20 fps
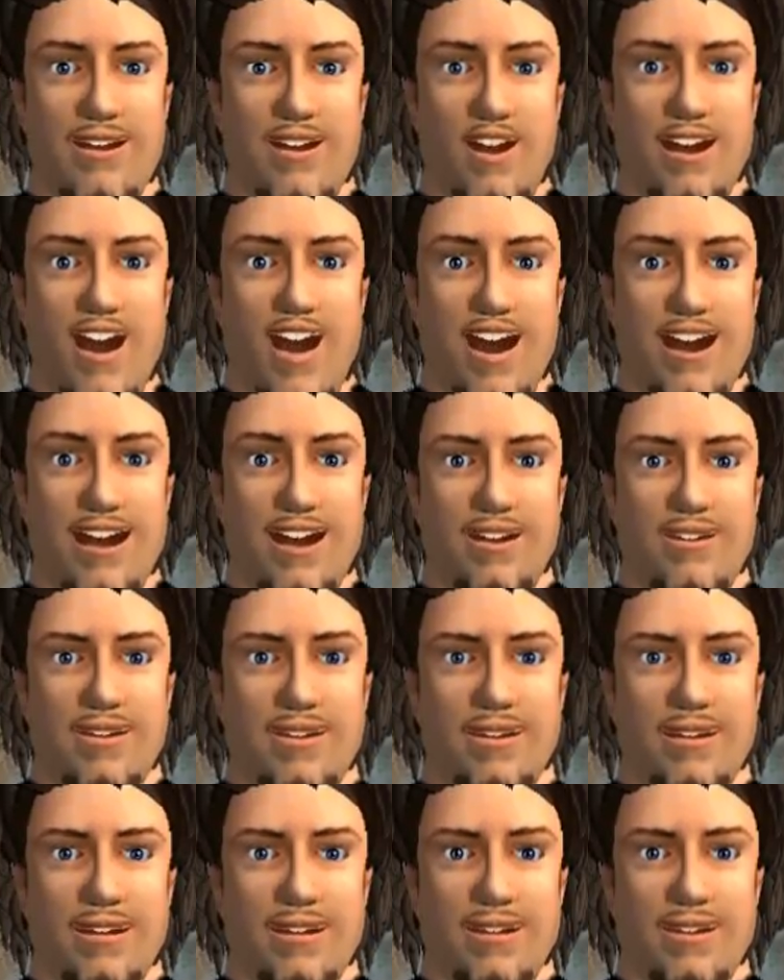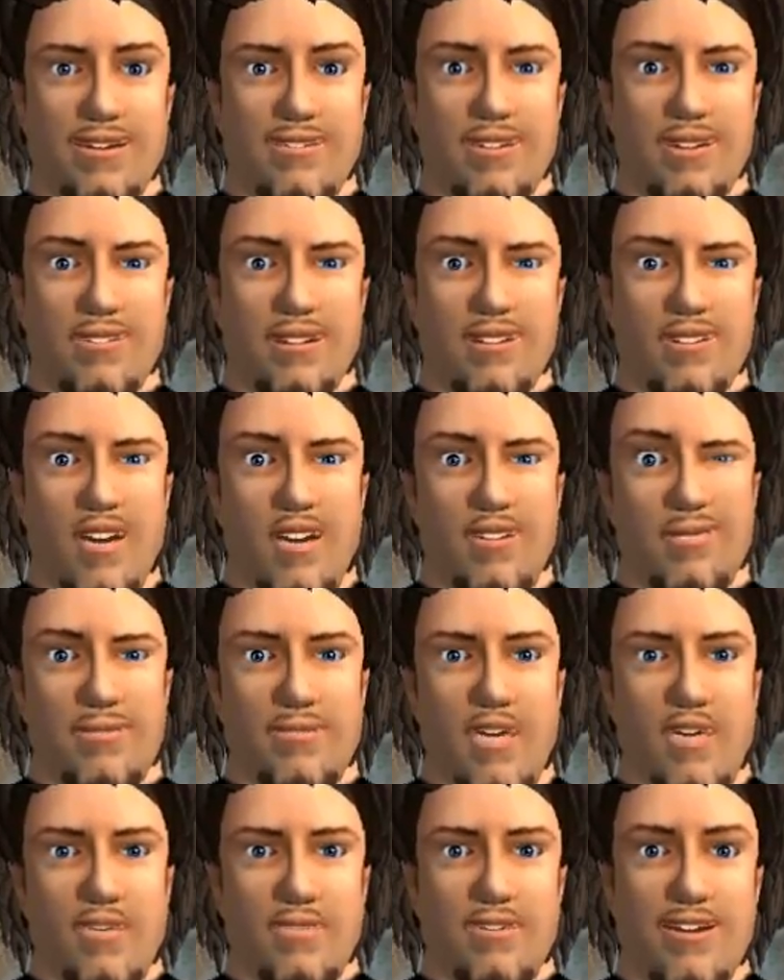There's also image sequence
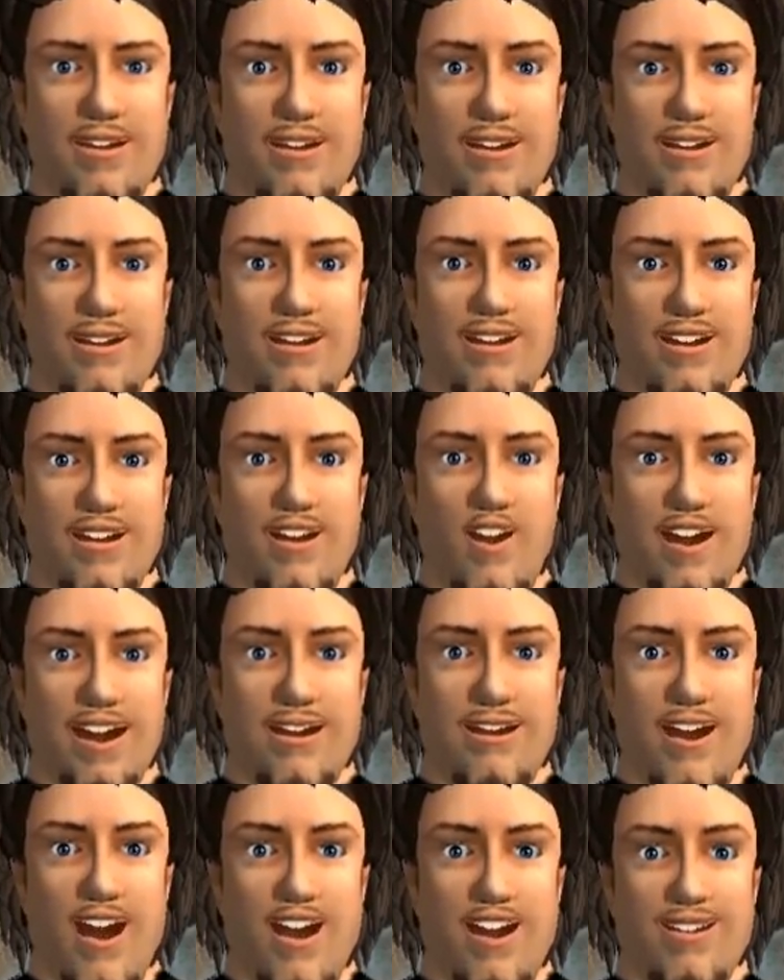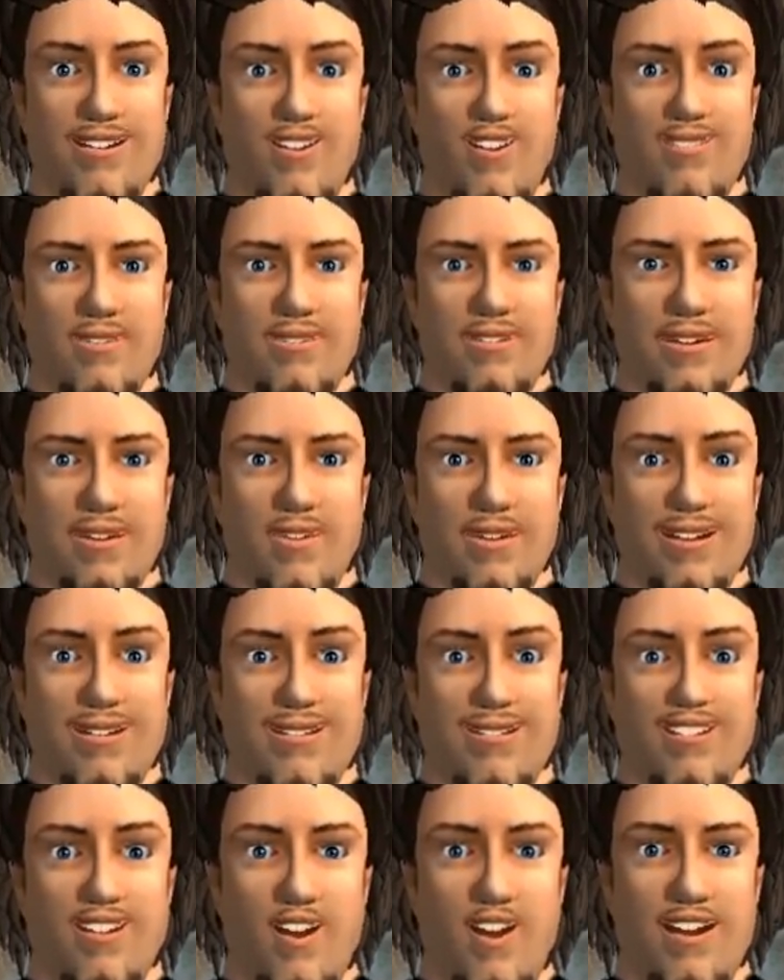output, web output
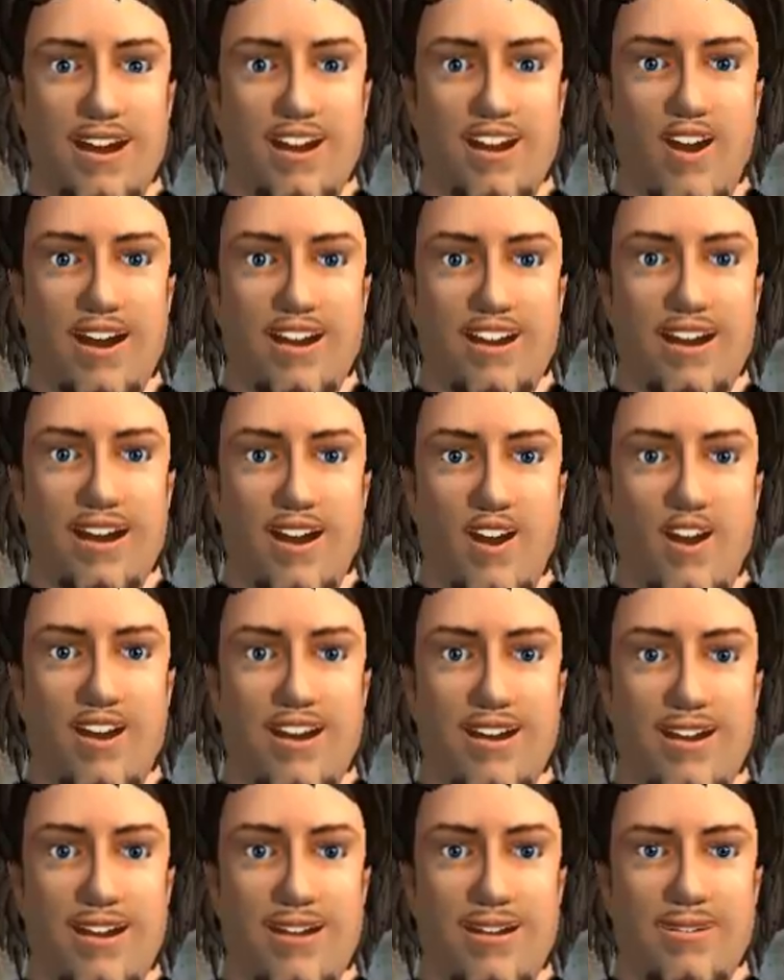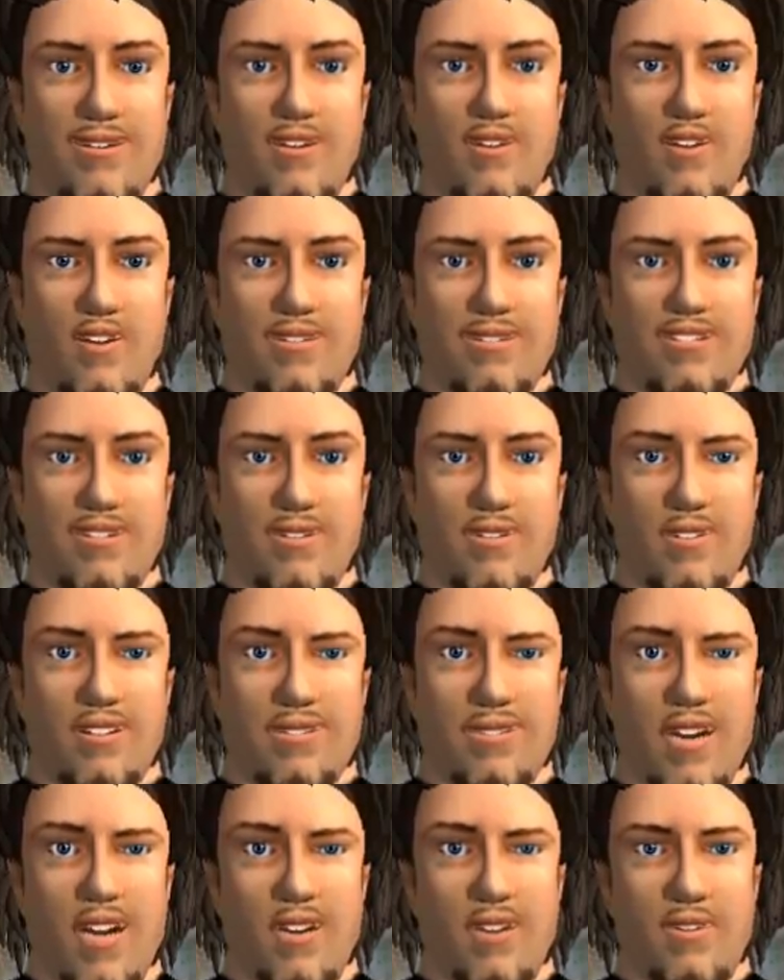featuring flash video for
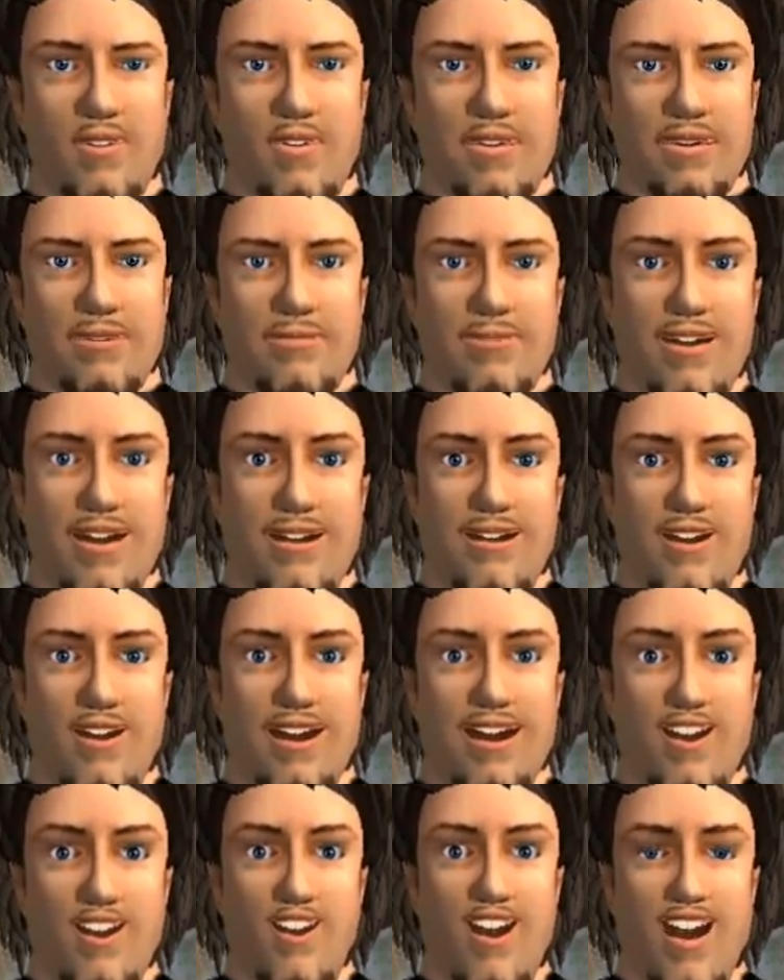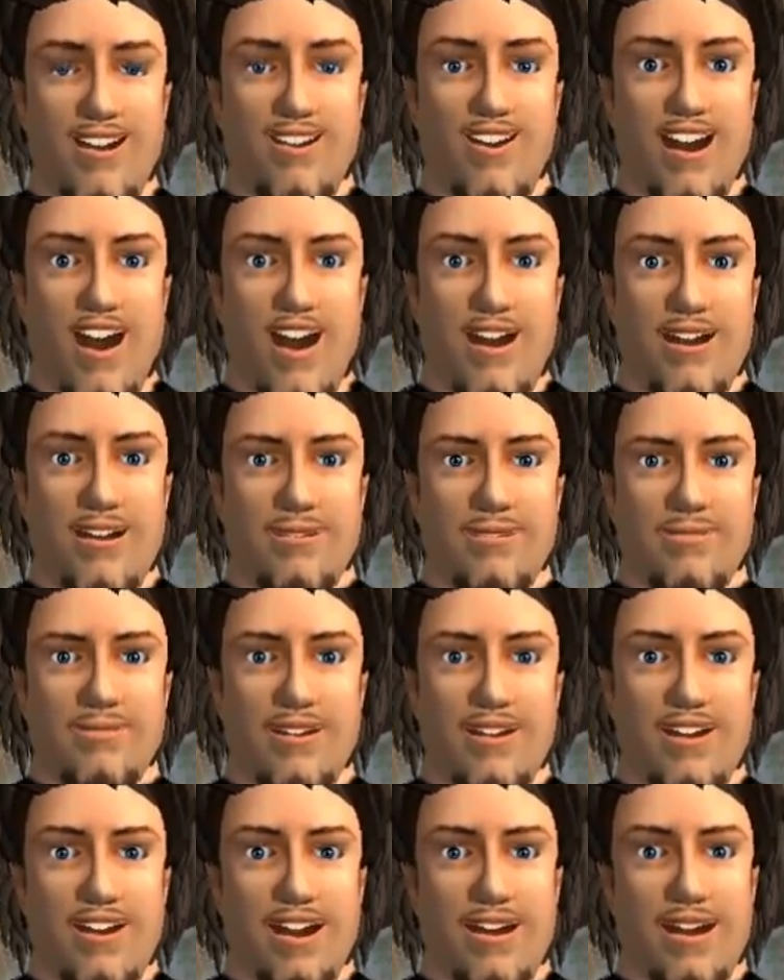direct publishing on any website,
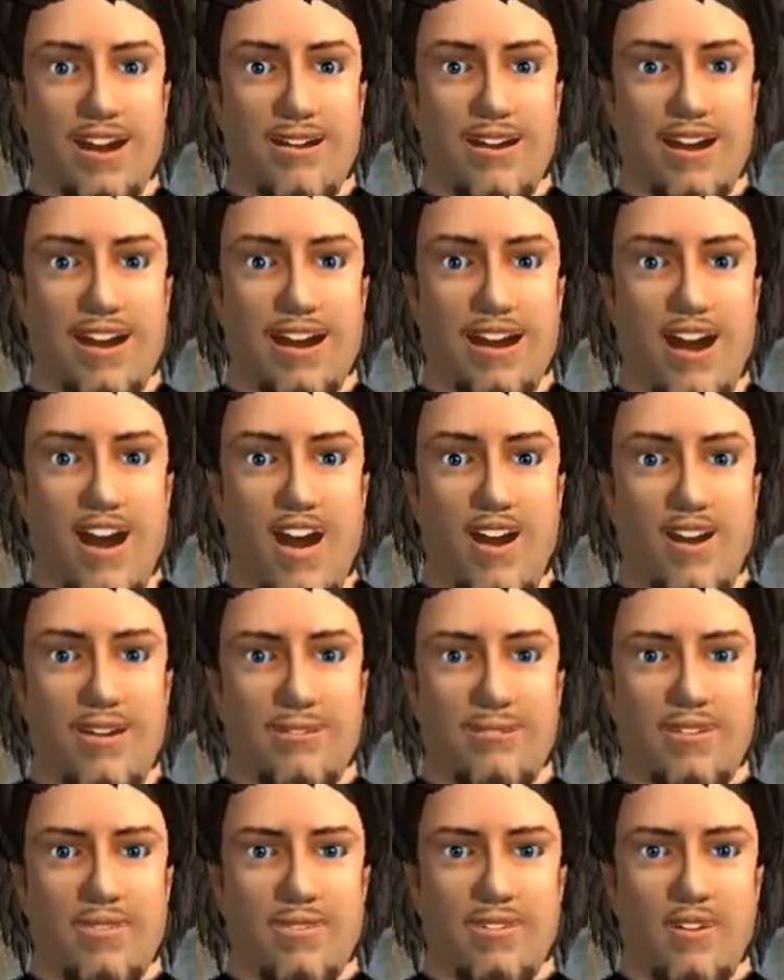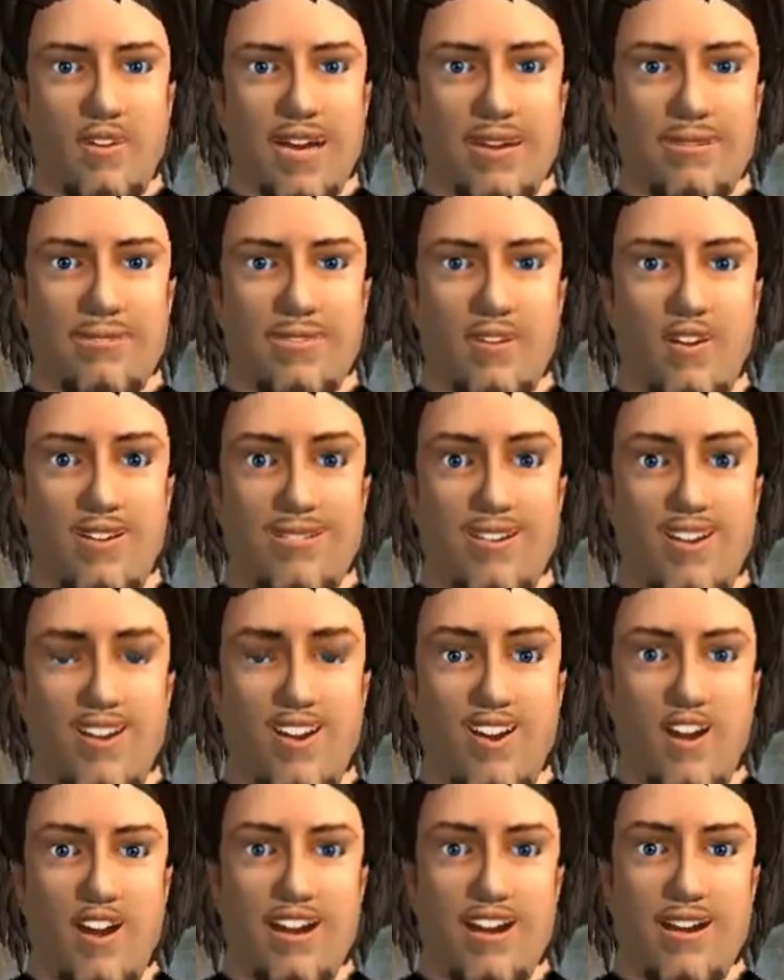and then also mobile output to
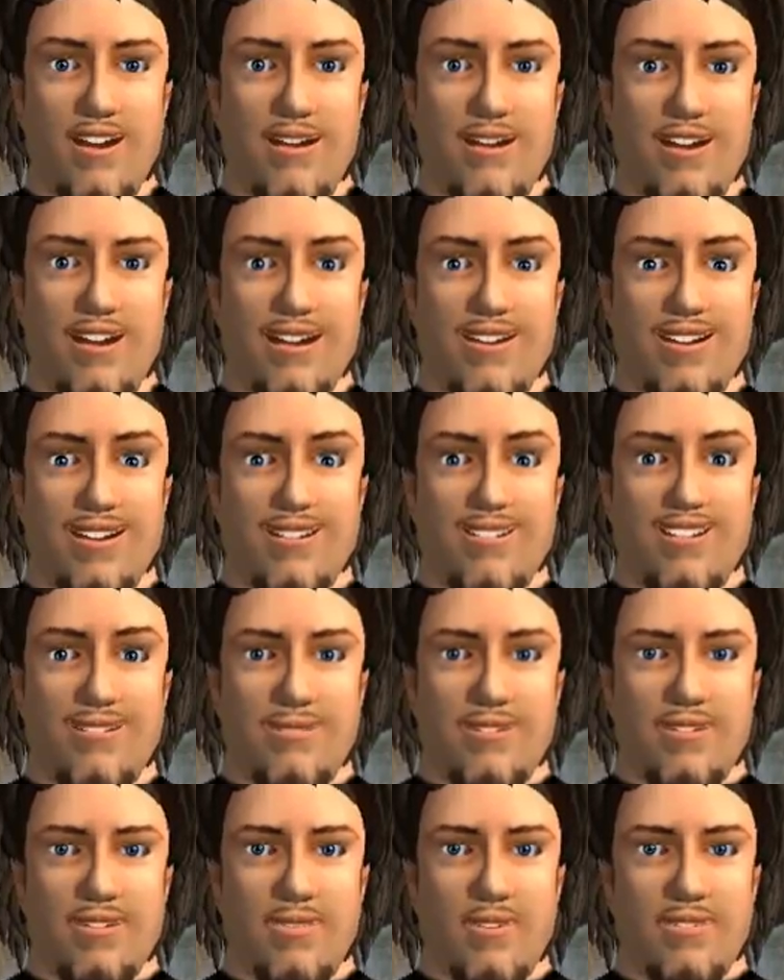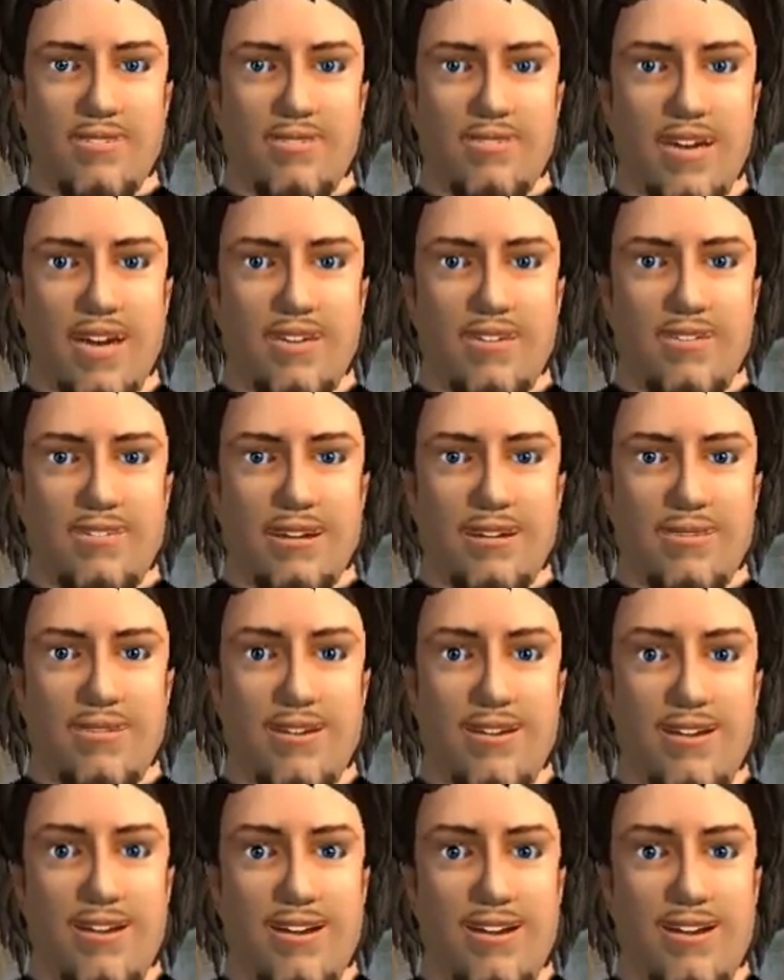share on your favorite mobile device.